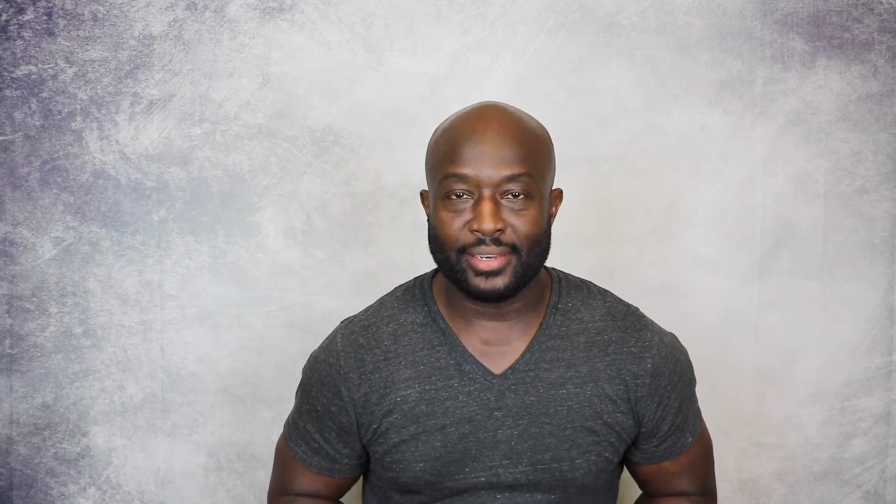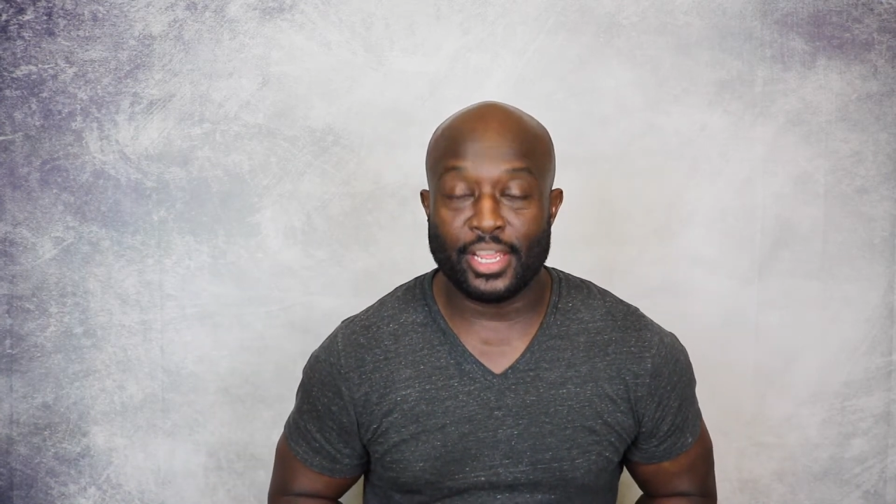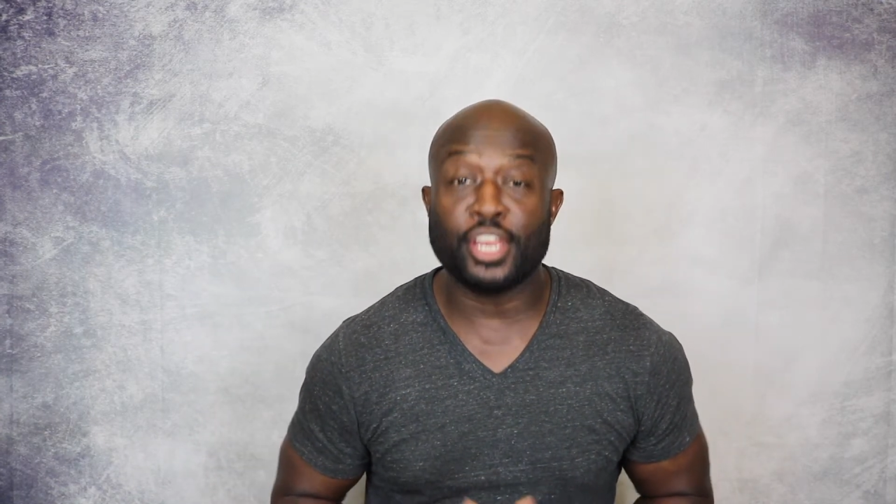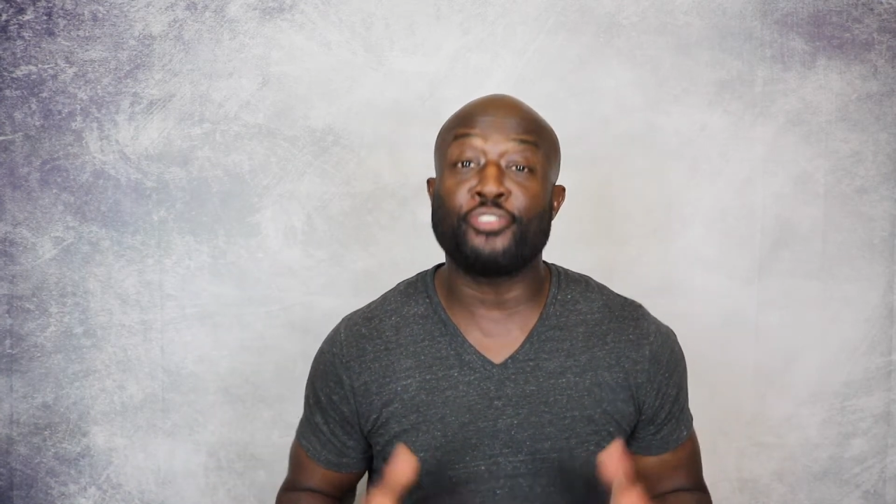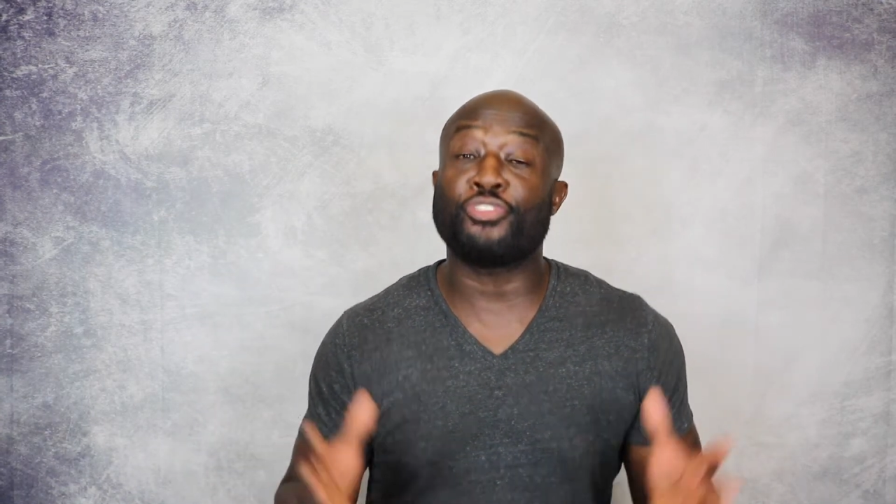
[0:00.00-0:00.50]

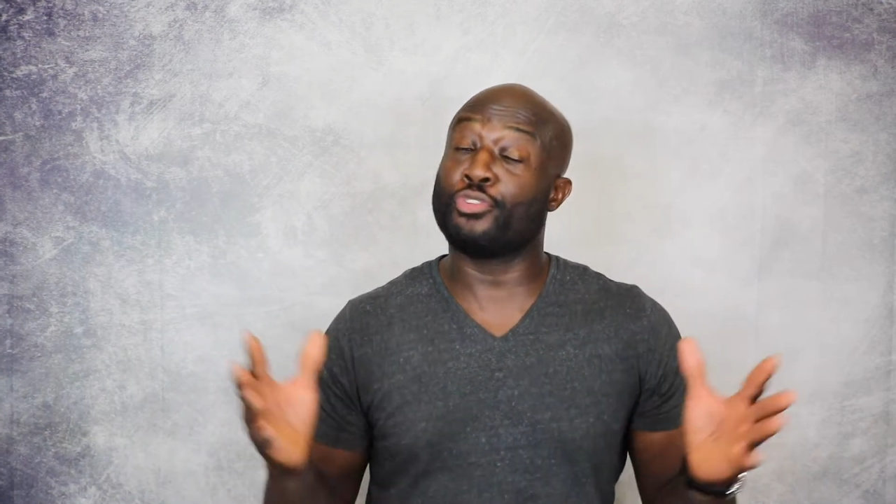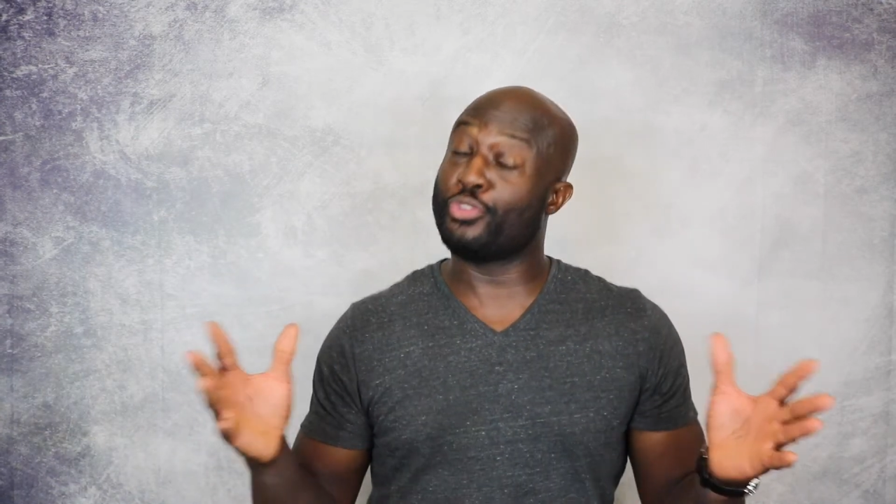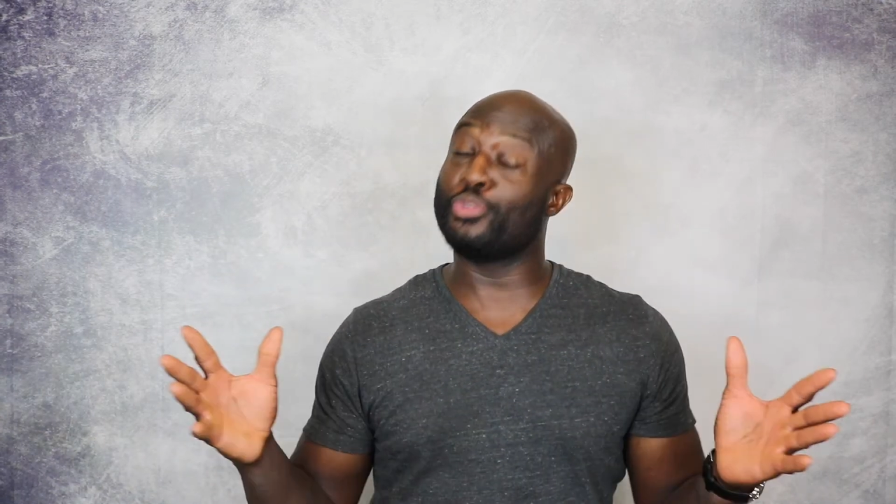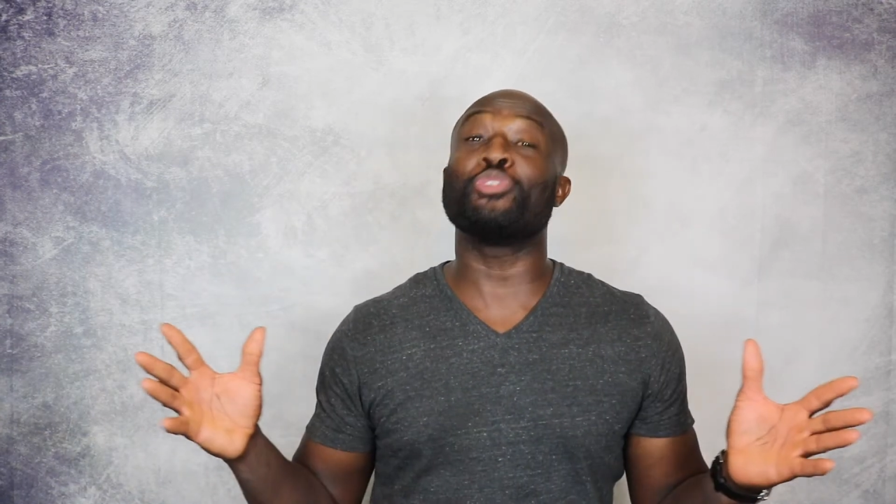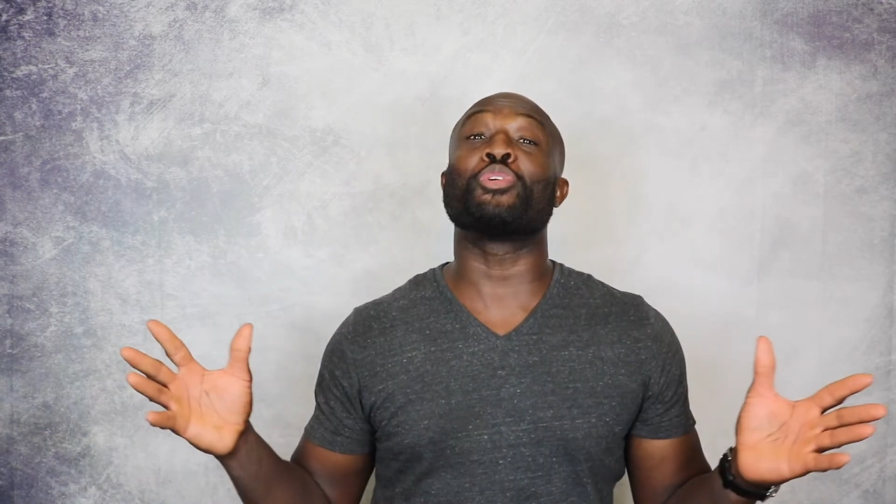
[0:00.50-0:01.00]
And if you
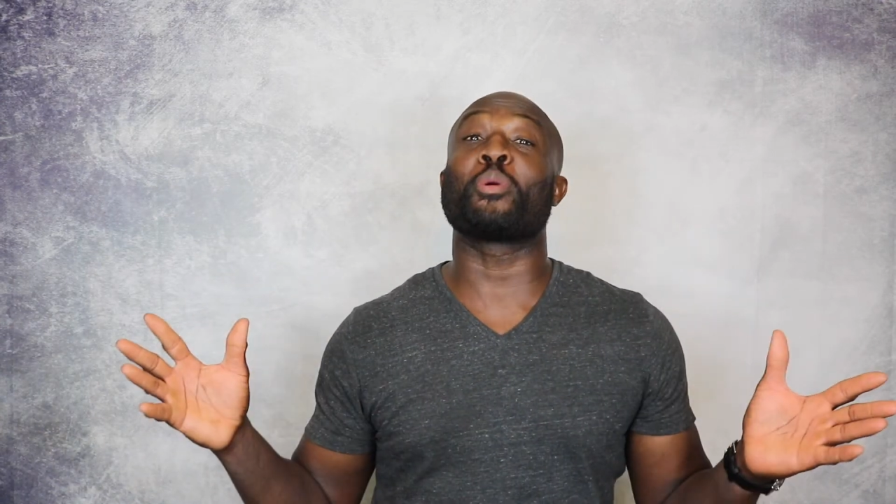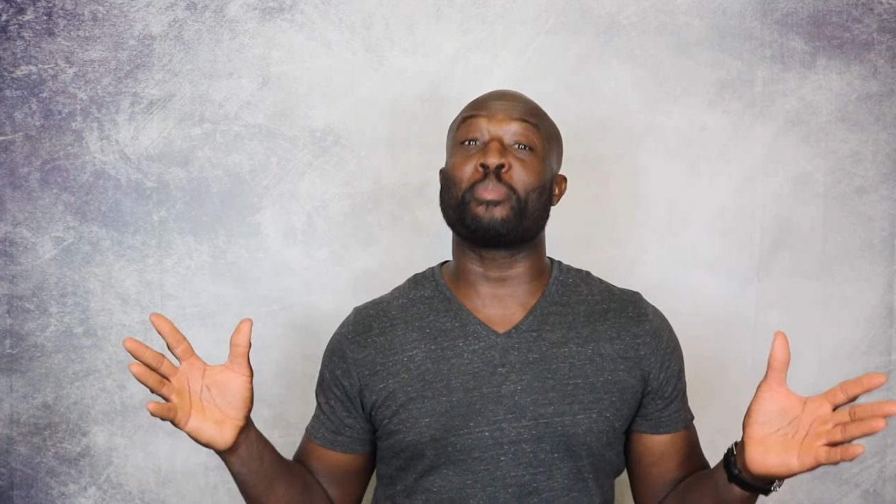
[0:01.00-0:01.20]
do, you're a